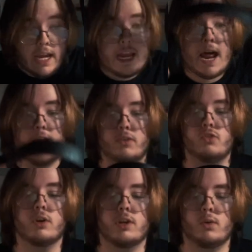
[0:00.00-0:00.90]
It has
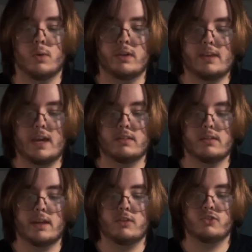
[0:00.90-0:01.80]
good noise
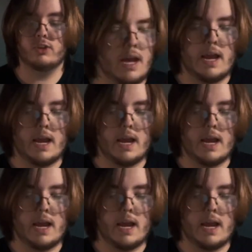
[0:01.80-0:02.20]
cancellation,